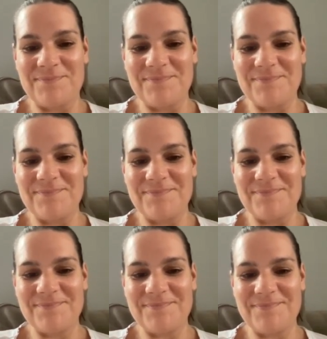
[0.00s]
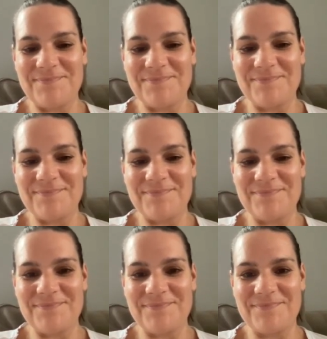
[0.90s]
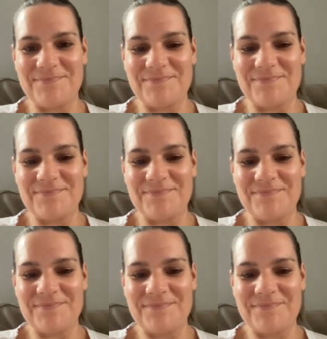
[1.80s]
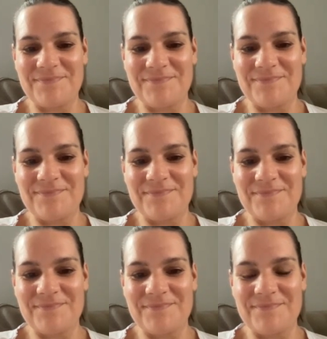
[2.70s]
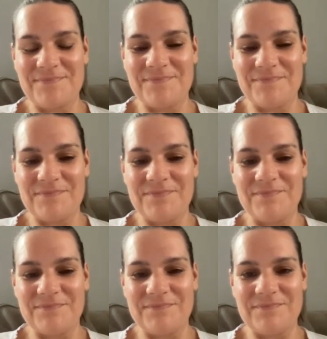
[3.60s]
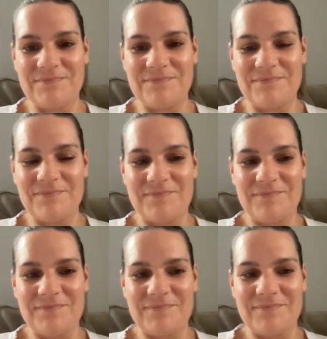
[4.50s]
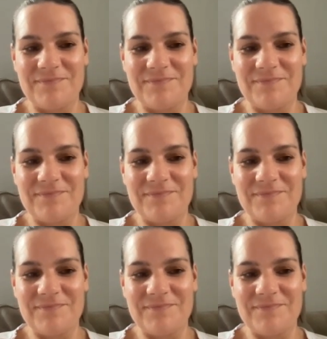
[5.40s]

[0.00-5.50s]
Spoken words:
No words are spoken by the person on screen.